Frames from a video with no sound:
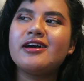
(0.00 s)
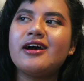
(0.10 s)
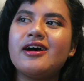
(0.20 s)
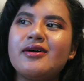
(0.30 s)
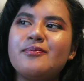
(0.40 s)

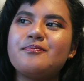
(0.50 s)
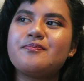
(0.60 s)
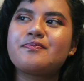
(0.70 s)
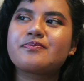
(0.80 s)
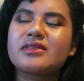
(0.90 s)

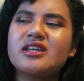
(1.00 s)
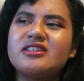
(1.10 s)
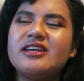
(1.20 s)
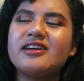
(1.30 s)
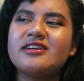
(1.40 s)

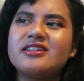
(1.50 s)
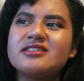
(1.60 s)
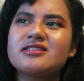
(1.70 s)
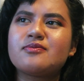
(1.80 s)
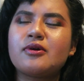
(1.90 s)
yeah, it
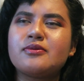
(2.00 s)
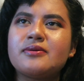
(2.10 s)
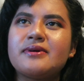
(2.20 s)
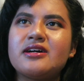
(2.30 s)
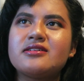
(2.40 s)
is probably
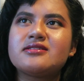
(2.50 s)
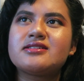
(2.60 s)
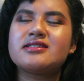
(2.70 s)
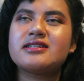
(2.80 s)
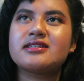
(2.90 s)
about
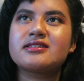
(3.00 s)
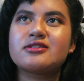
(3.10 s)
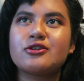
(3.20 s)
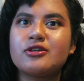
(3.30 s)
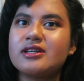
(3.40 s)

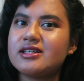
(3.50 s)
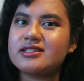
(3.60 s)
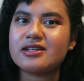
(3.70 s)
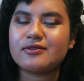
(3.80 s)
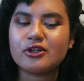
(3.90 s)
6:30,
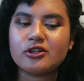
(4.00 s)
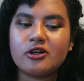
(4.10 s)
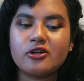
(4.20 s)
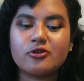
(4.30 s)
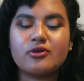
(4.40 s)
7 o'clock.